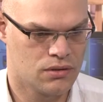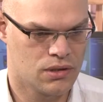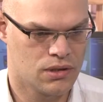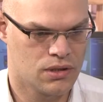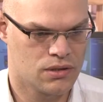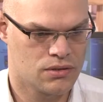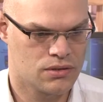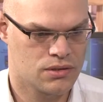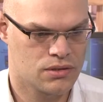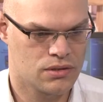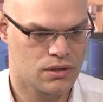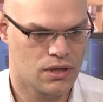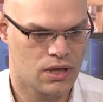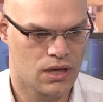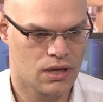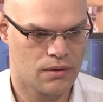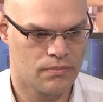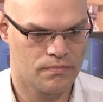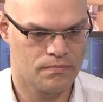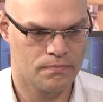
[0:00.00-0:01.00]
that's
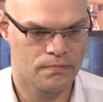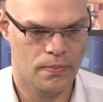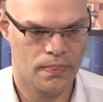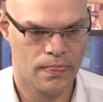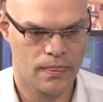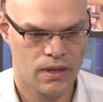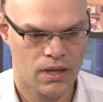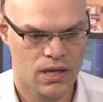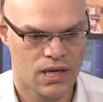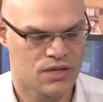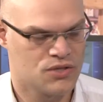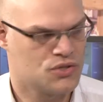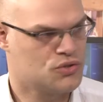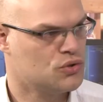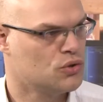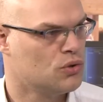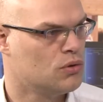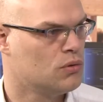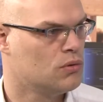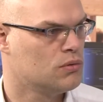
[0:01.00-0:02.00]

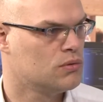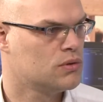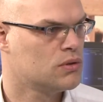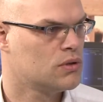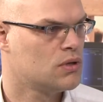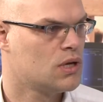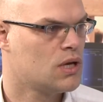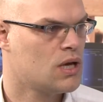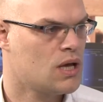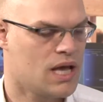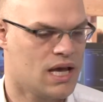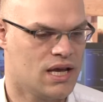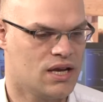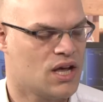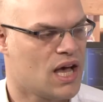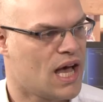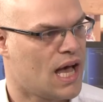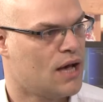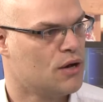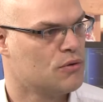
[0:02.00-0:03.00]
installed
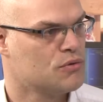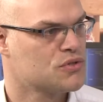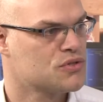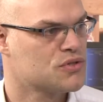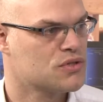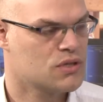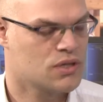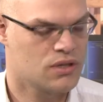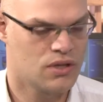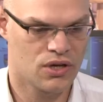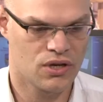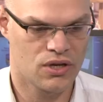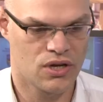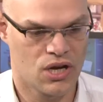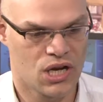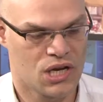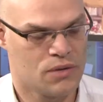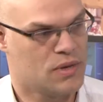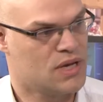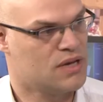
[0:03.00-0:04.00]
in-house that can
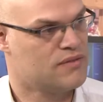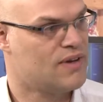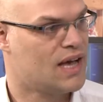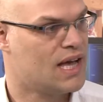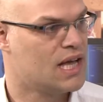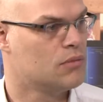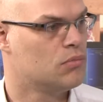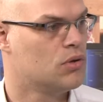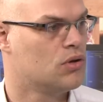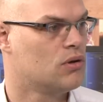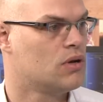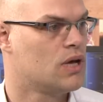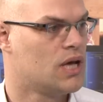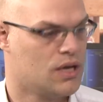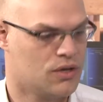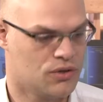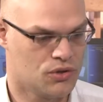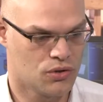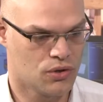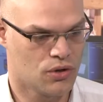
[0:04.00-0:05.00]
only be available
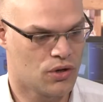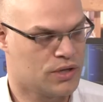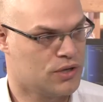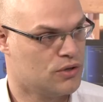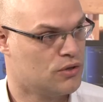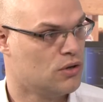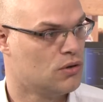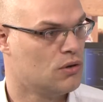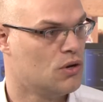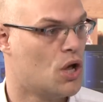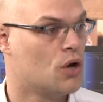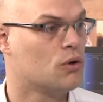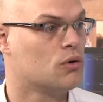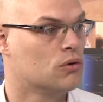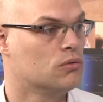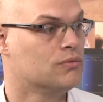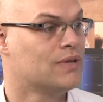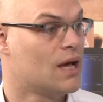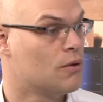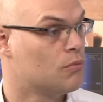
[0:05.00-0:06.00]
on your
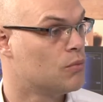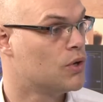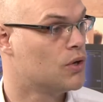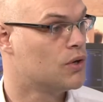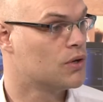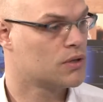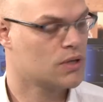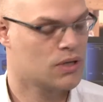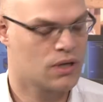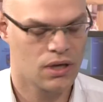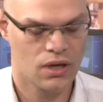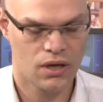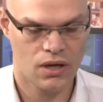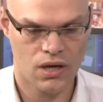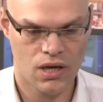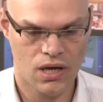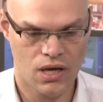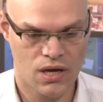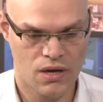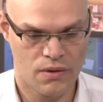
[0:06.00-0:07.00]
local network,
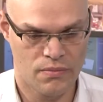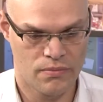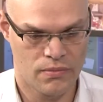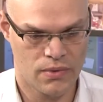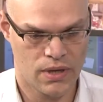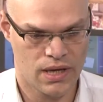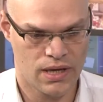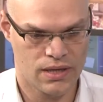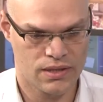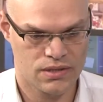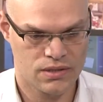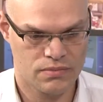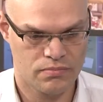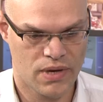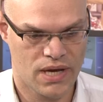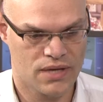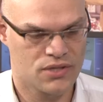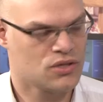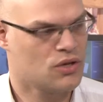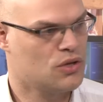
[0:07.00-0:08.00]
it's
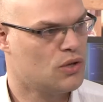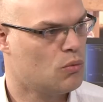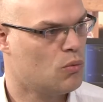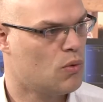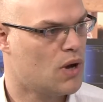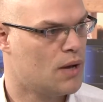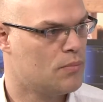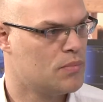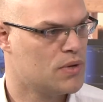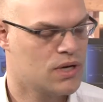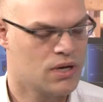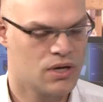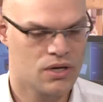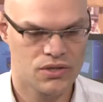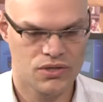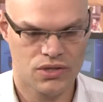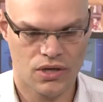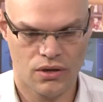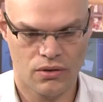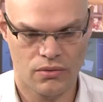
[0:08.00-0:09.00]
based on the web.
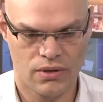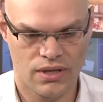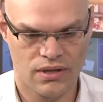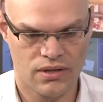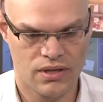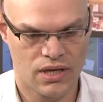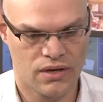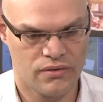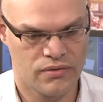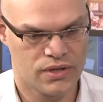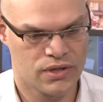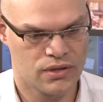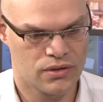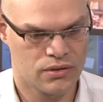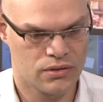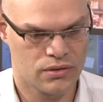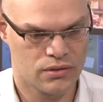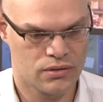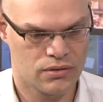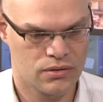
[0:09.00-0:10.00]
So in theory, you
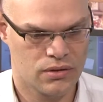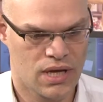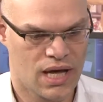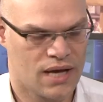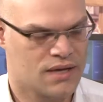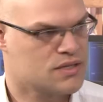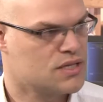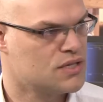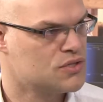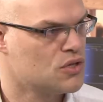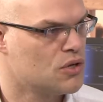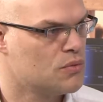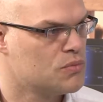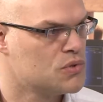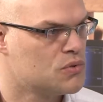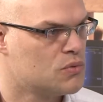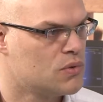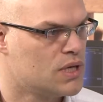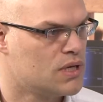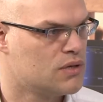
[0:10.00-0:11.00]
could access
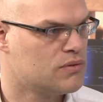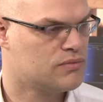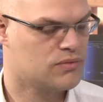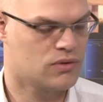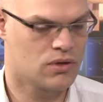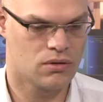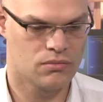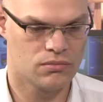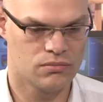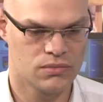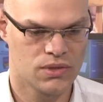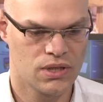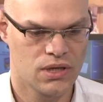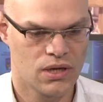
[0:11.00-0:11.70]
OpSuite from